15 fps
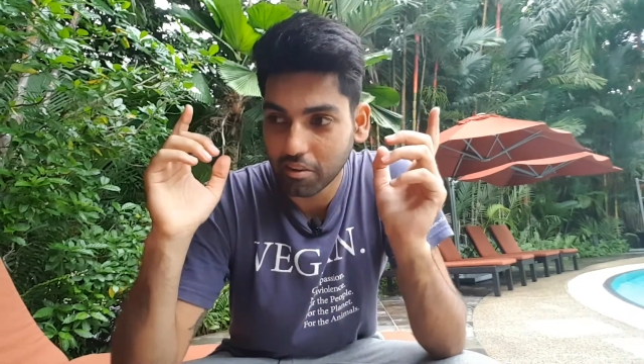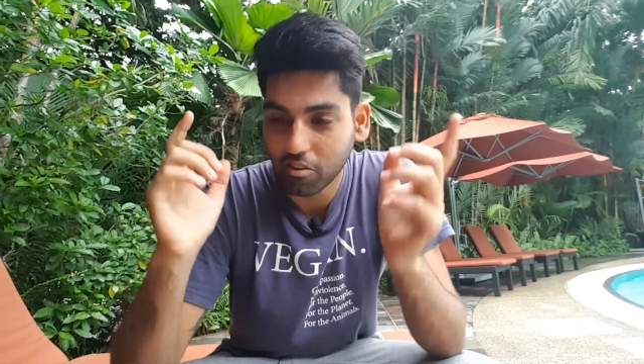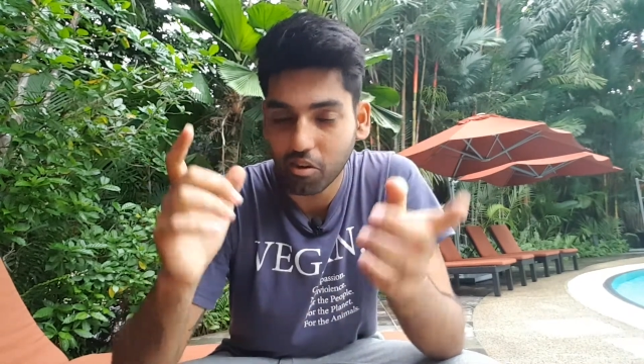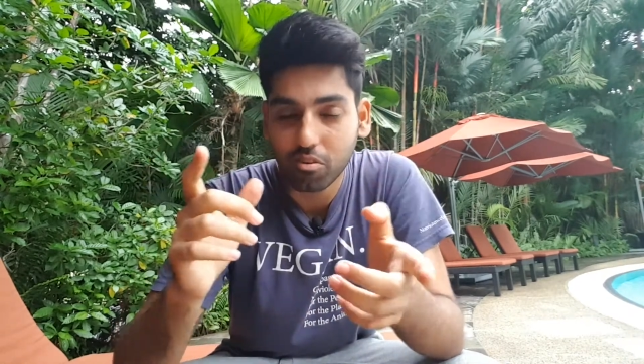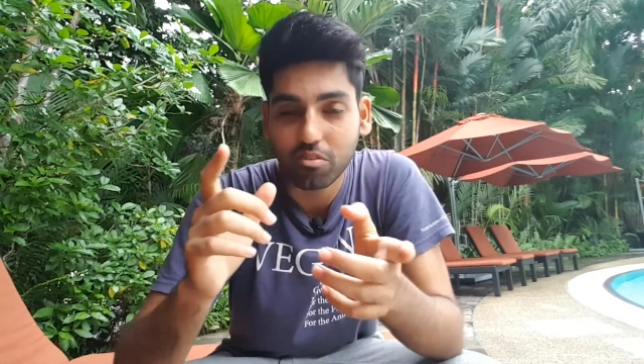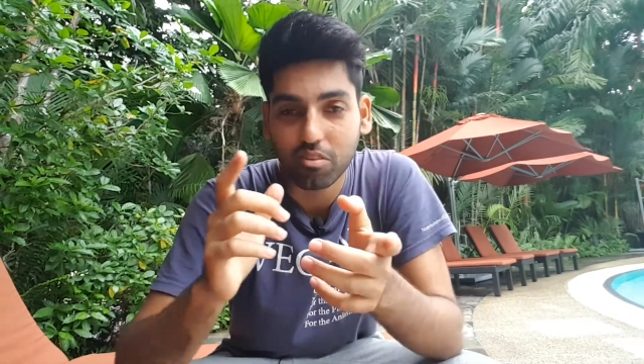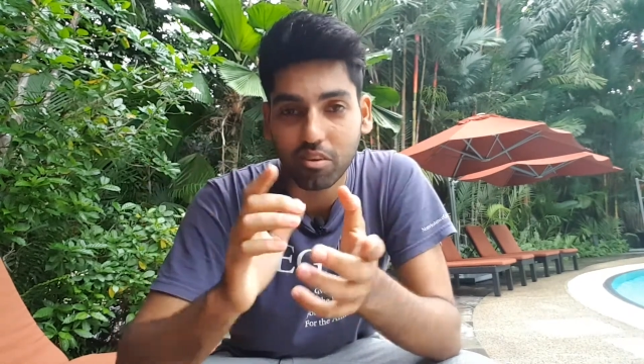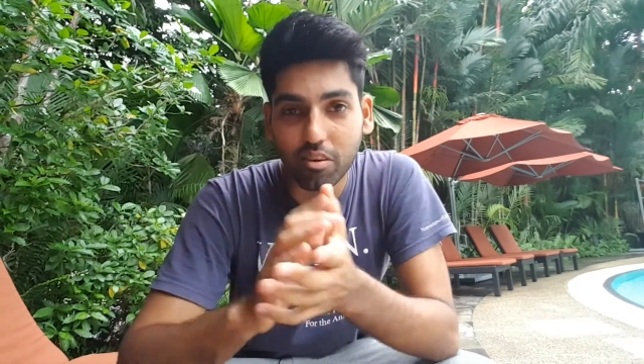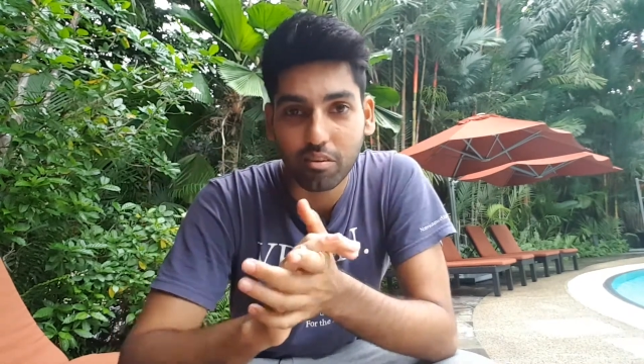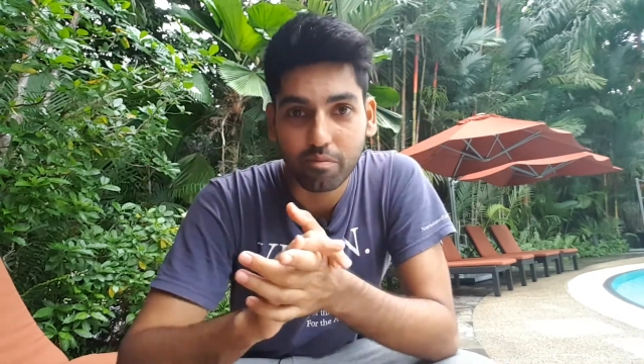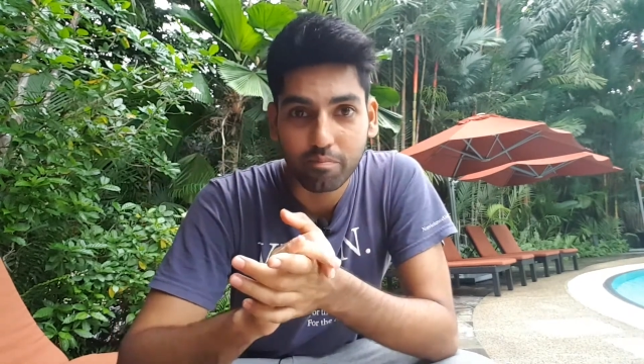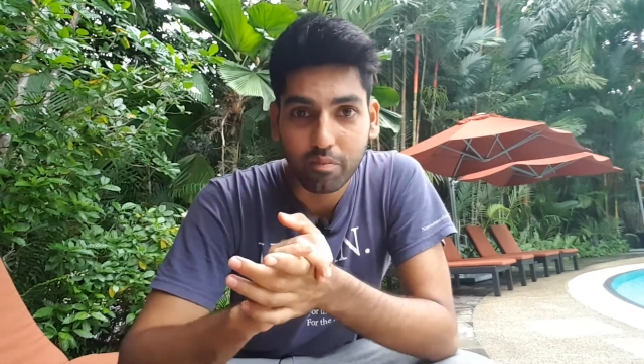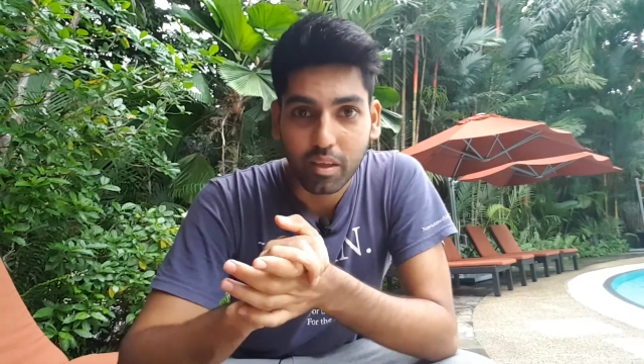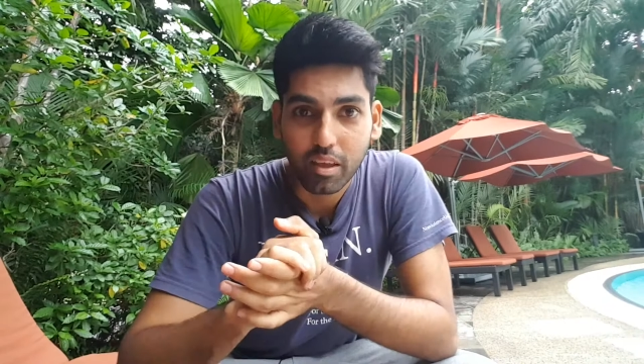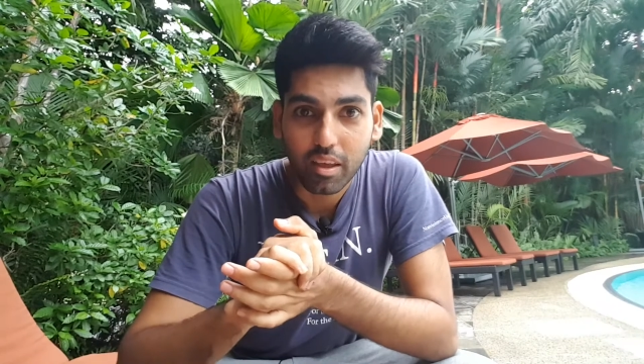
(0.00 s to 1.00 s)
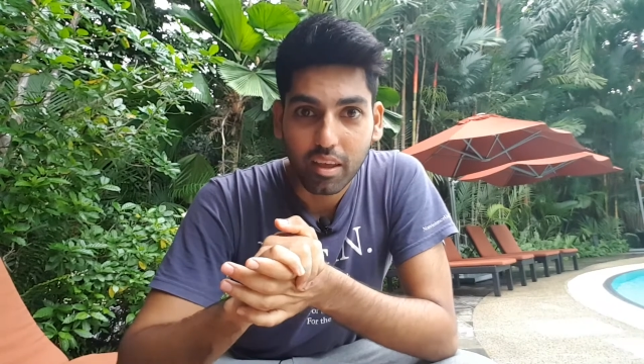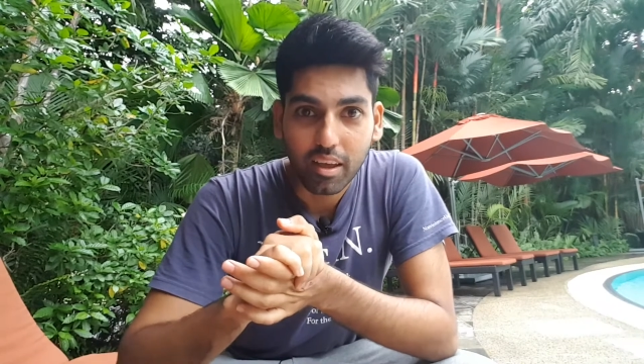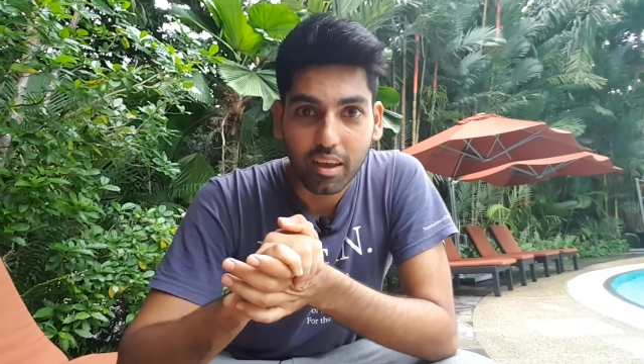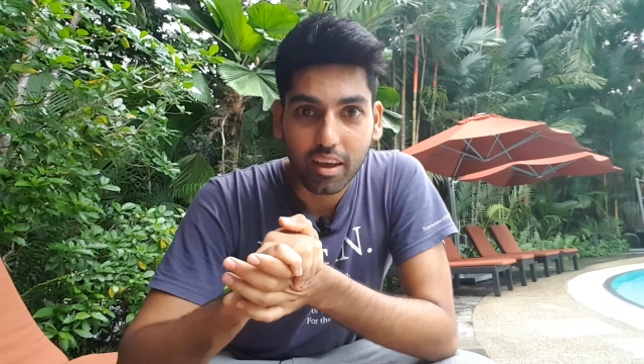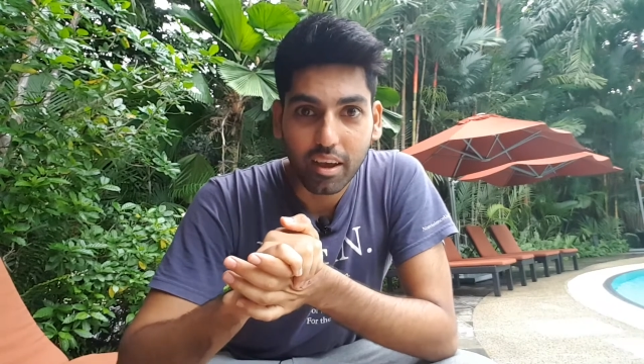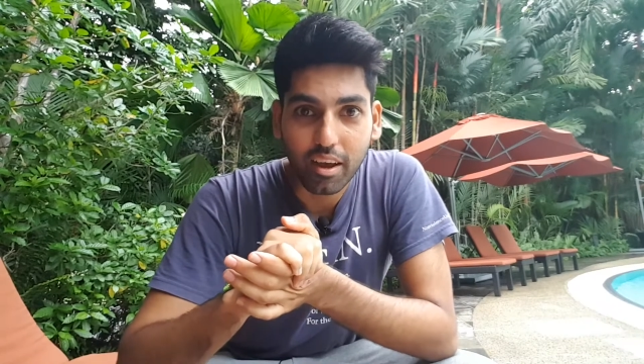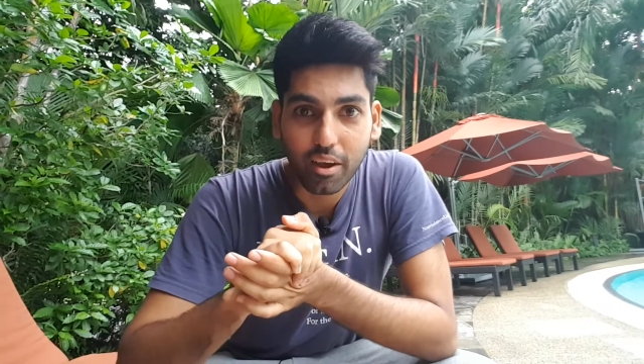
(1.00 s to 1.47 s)
doctor
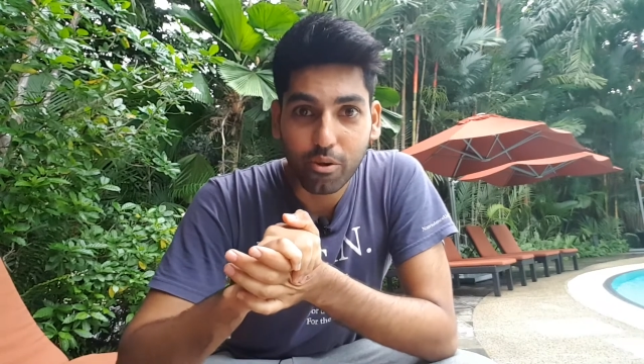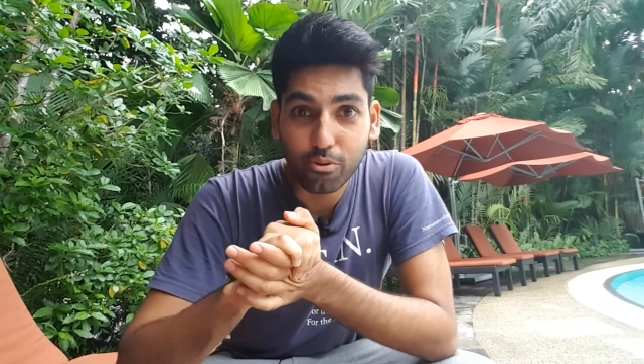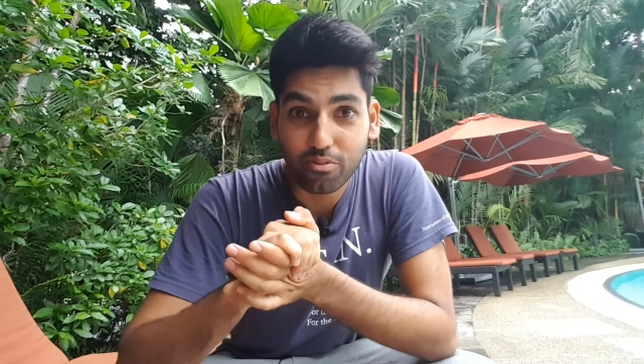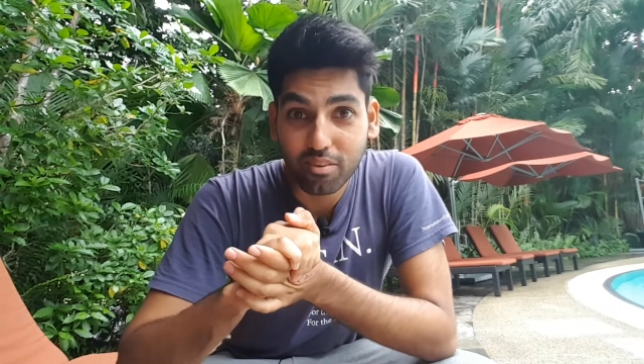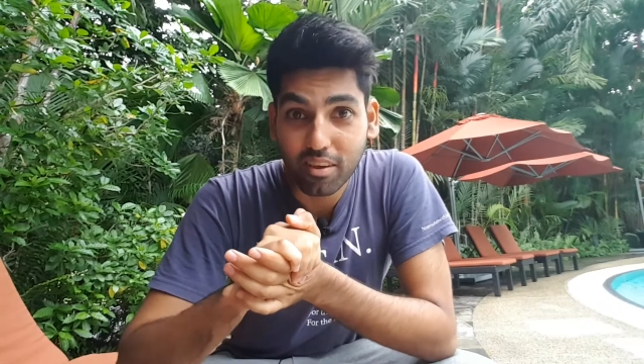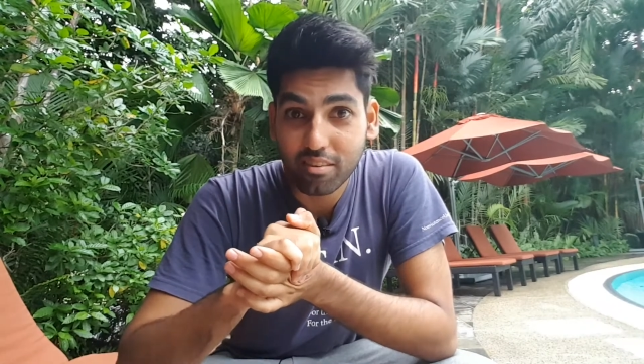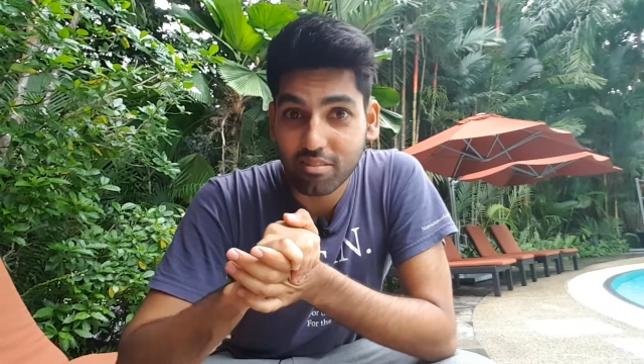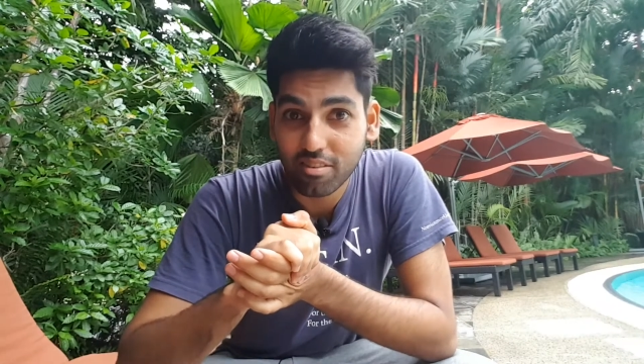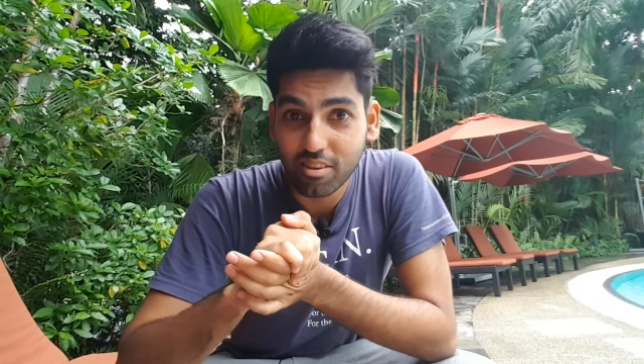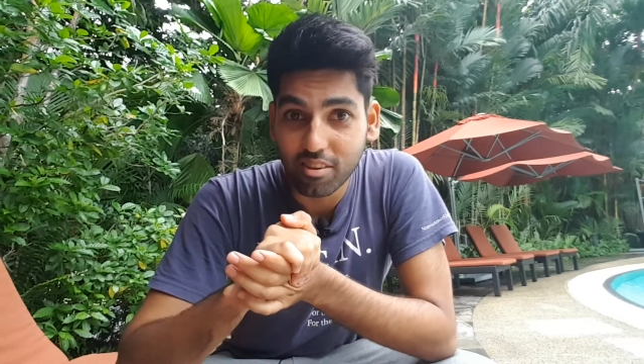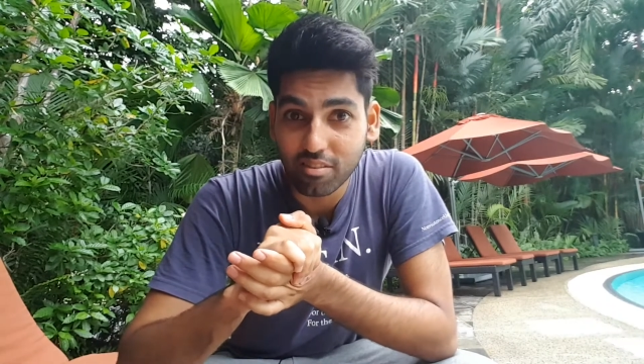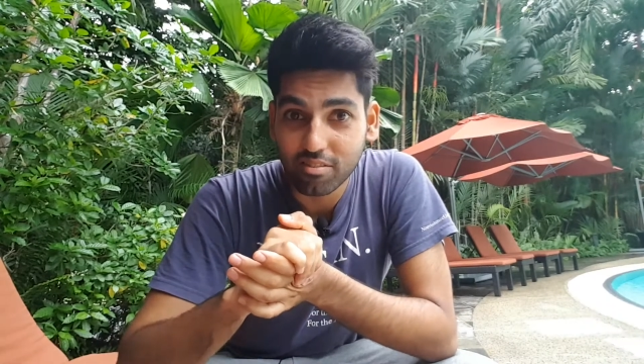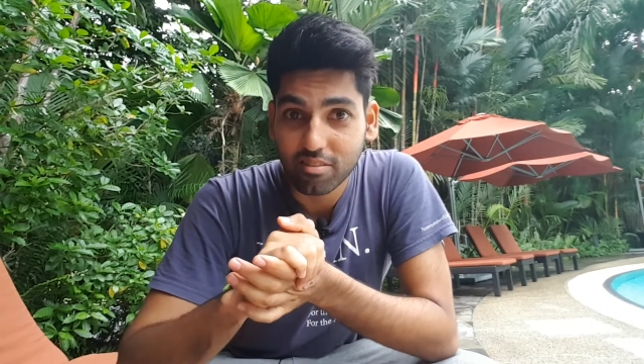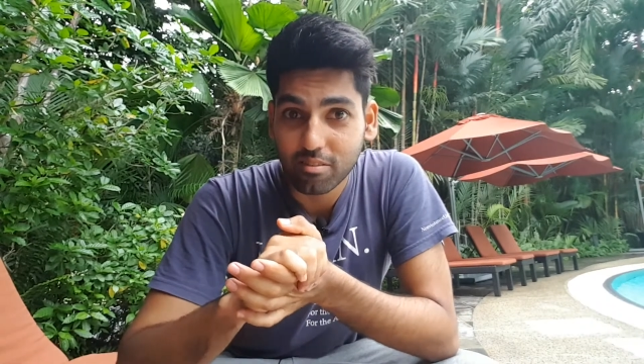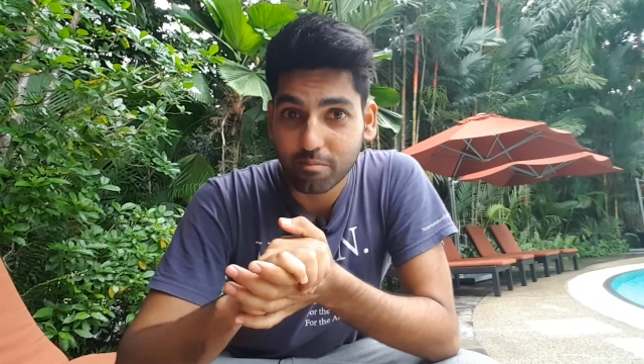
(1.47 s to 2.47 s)
uh, who says this